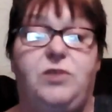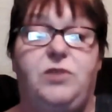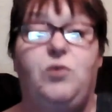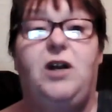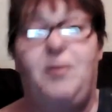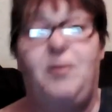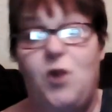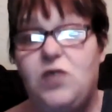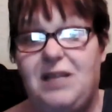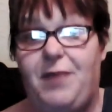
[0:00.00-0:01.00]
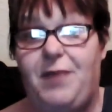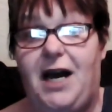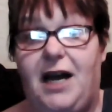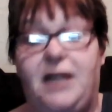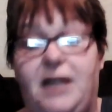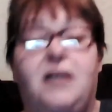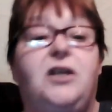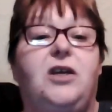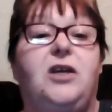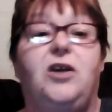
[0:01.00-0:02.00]
mostly buy
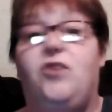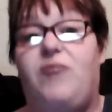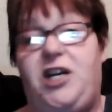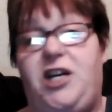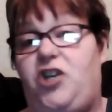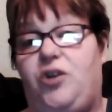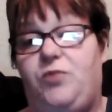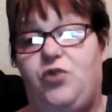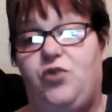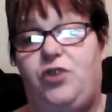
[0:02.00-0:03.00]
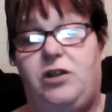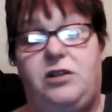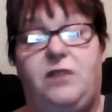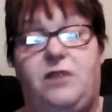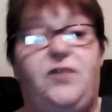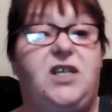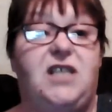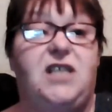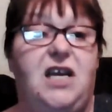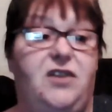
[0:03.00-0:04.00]
ready chopped onions for the
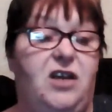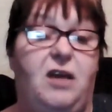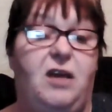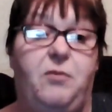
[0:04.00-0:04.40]
sake that